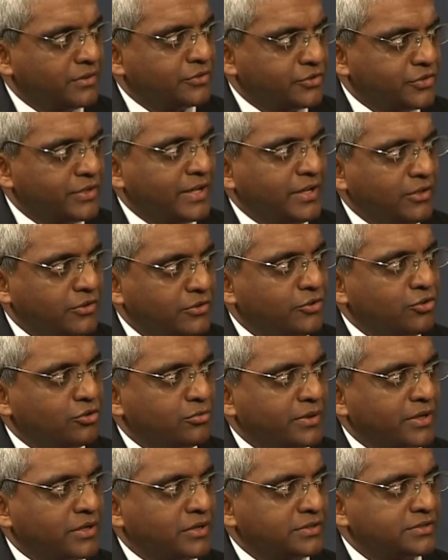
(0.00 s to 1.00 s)
Today you do,
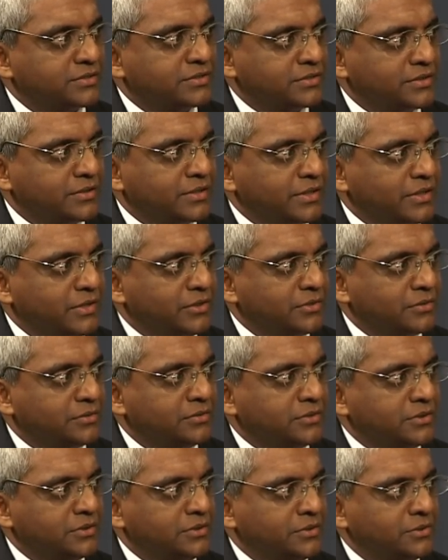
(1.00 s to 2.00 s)
because
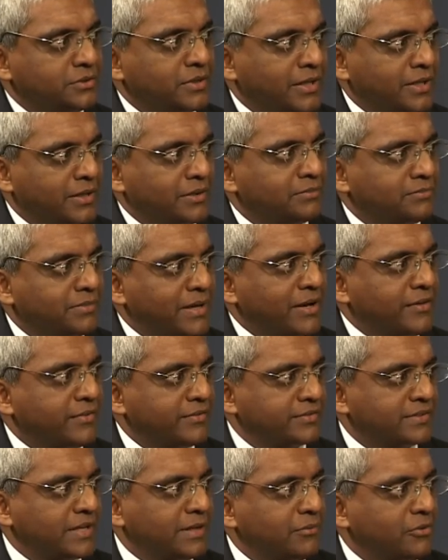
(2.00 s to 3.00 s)
you are part of
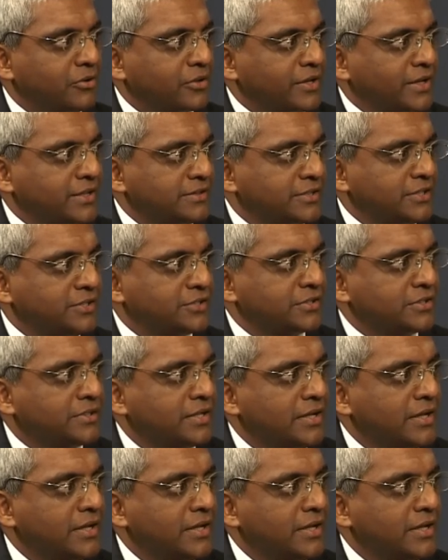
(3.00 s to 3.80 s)
the same organization.